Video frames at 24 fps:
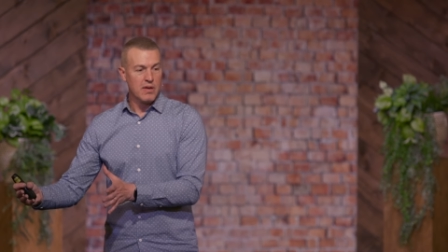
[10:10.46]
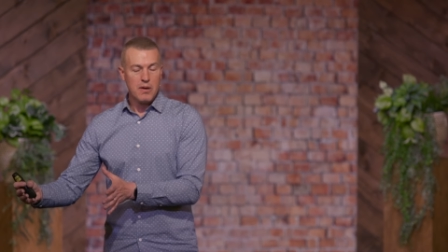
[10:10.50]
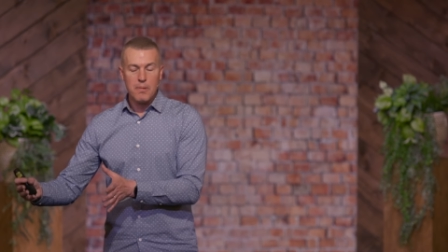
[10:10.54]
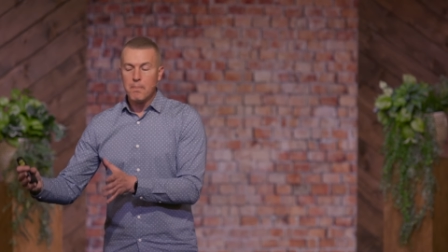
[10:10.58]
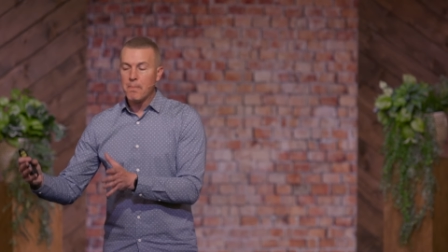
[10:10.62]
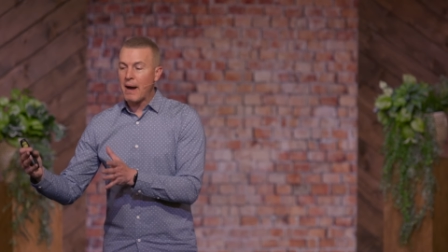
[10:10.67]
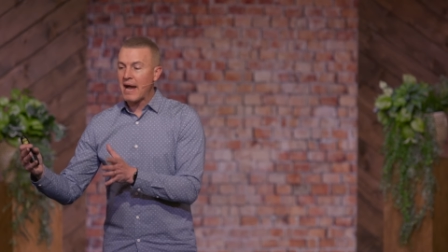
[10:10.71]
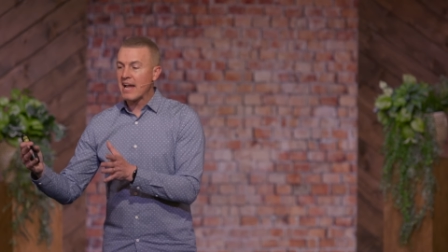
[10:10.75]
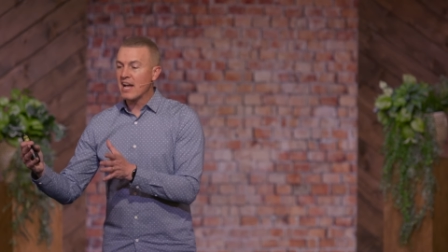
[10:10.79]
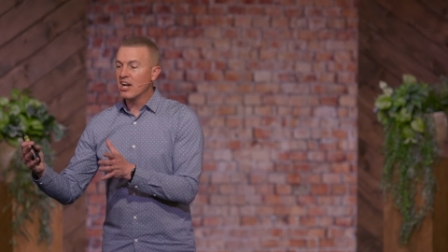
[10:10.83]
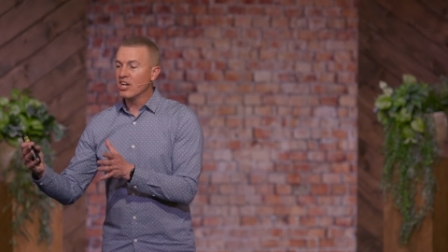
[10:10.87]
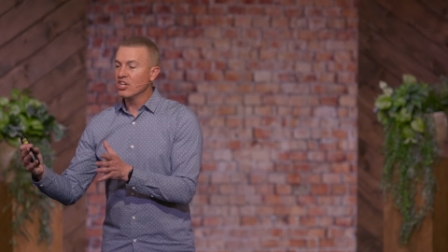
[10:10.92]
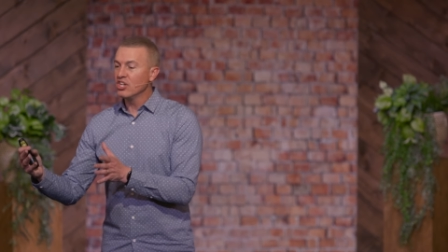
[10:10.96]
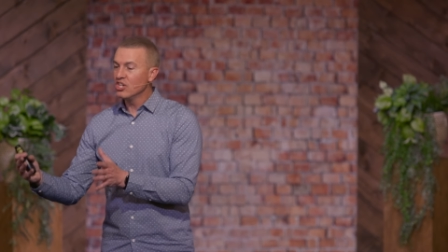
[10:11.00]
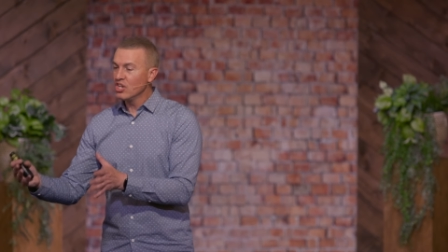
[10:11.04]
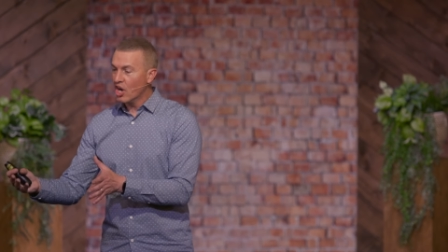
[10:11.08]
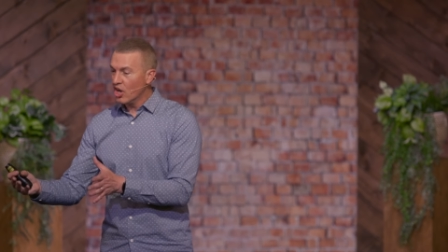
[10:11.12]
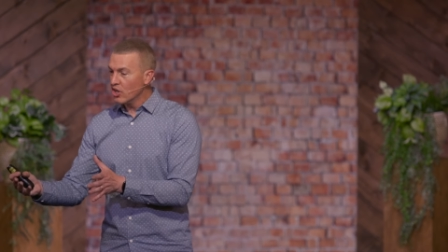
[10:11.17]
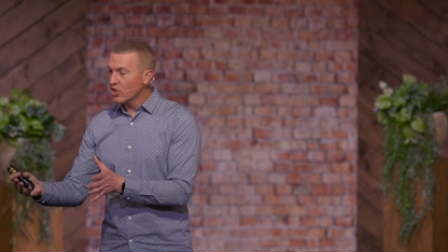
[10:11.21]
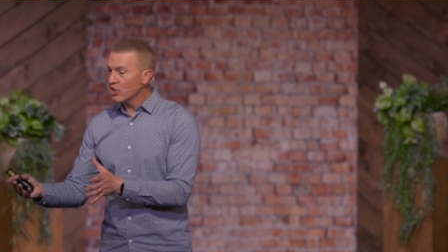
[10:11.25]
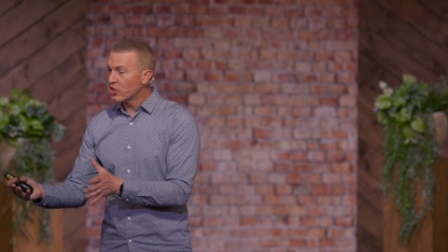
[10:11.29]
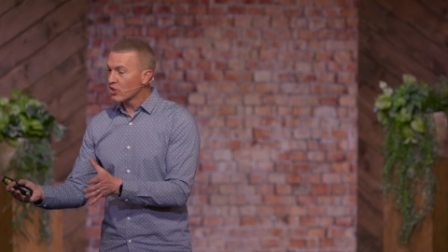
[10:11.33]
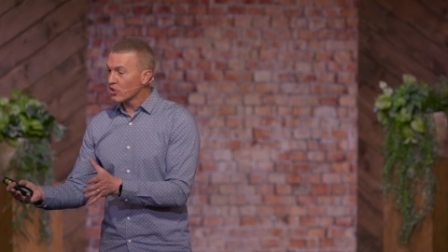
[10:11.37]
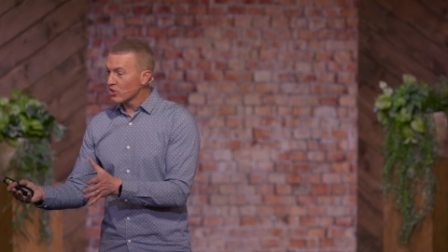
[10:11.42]
by a
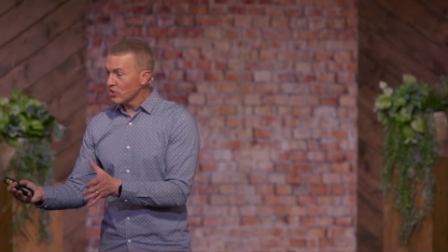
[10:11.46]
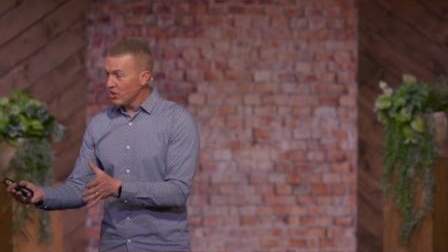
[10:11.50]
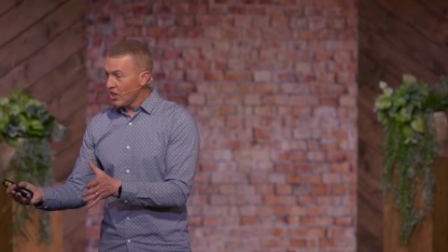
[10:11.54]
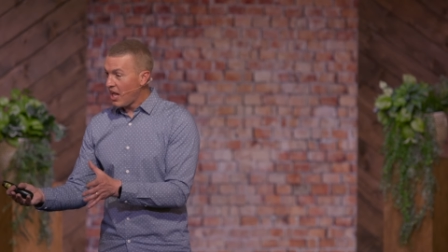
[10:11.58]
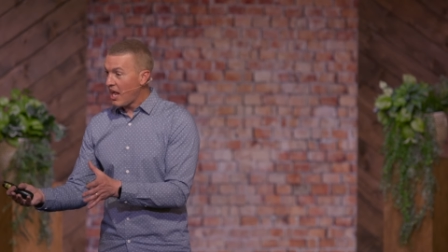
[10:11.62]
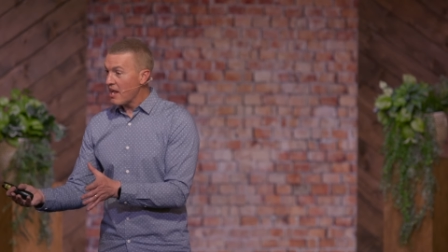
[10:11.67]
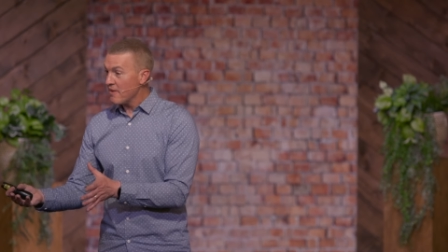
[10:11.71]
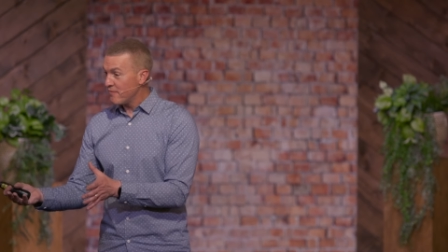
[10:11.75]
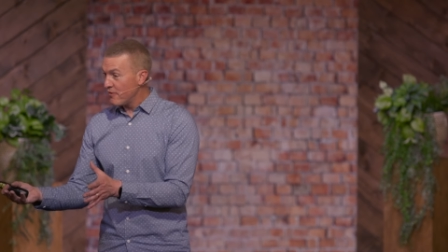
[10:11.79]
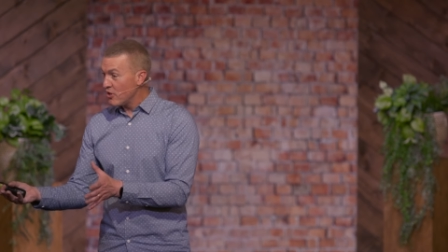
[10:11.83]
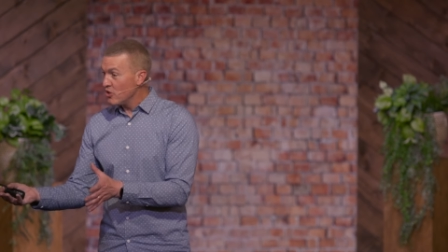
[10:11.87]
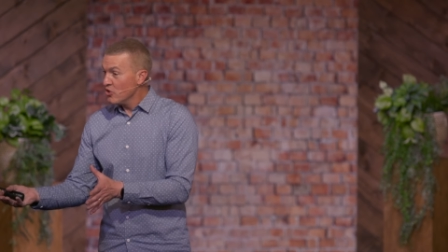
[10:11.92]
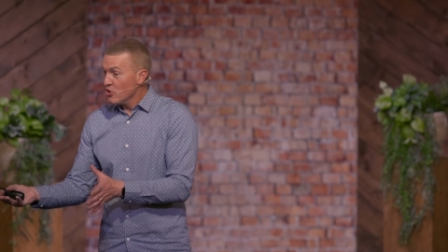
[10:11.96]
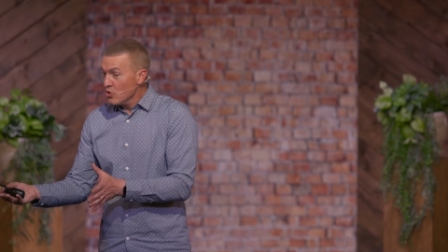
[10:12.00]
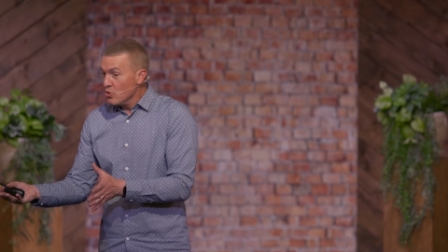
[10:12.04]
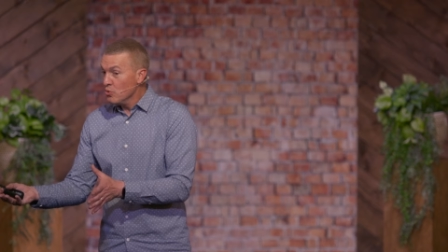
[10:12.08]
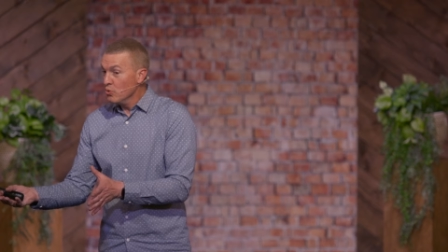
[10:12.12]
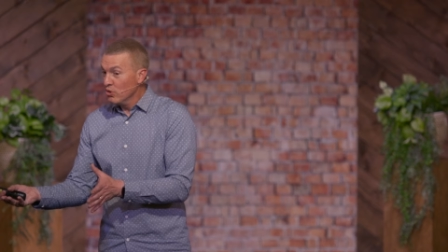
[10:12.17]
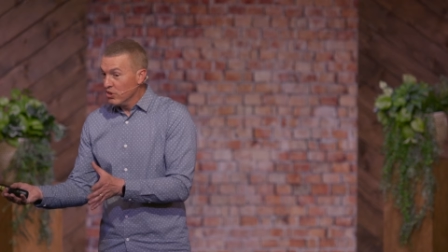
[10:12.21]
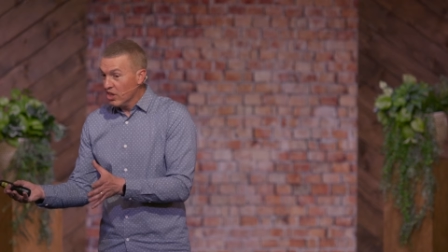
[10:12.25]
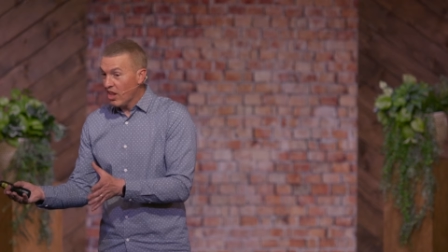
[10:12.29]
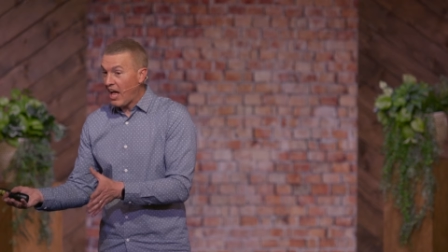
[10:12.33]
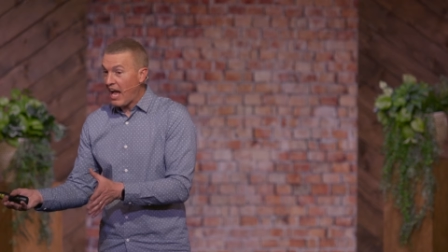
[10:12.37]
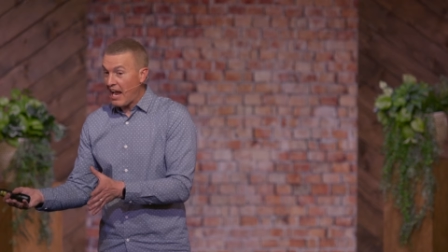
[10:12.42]
younger life, a new
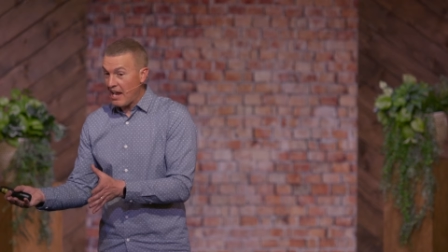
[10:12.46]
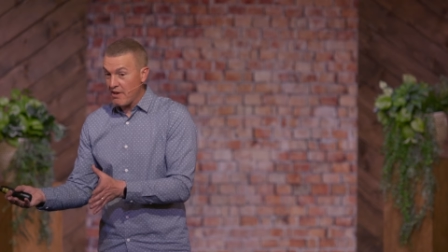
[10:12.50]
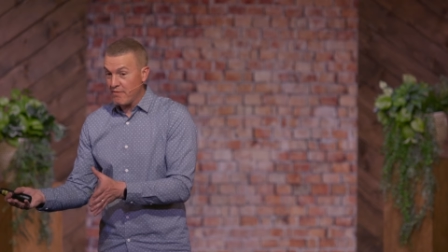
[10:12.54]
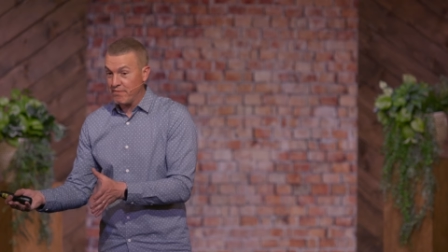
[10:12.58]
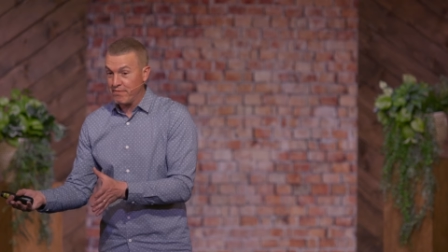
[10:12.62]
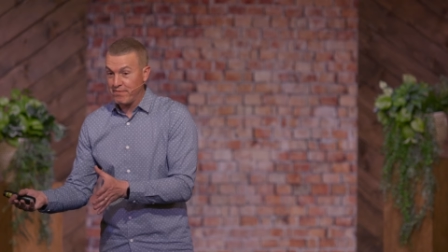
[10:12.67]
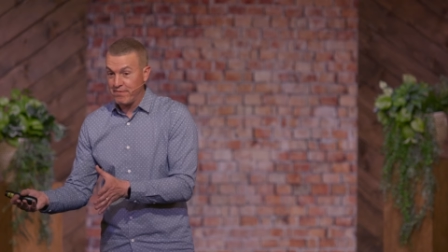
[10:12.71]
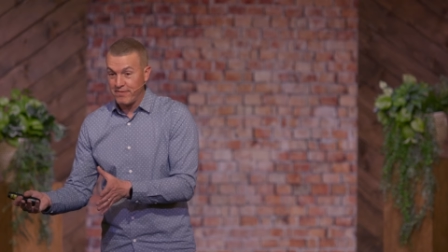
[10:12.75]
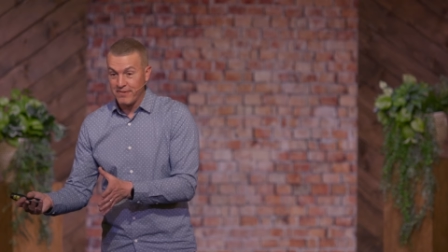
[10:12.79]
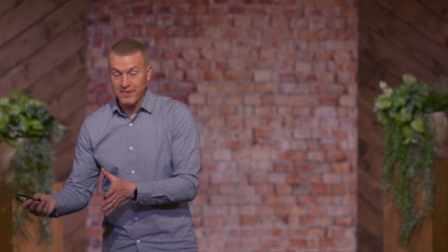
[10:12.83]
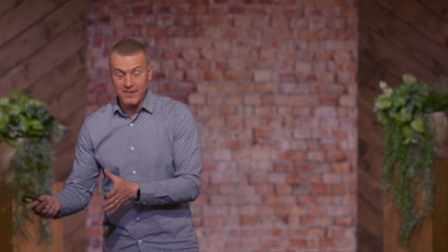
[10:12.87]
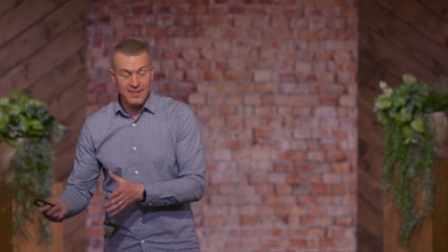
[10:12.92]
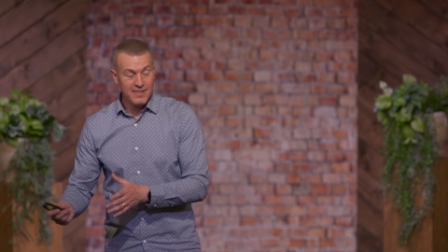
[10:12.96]
life.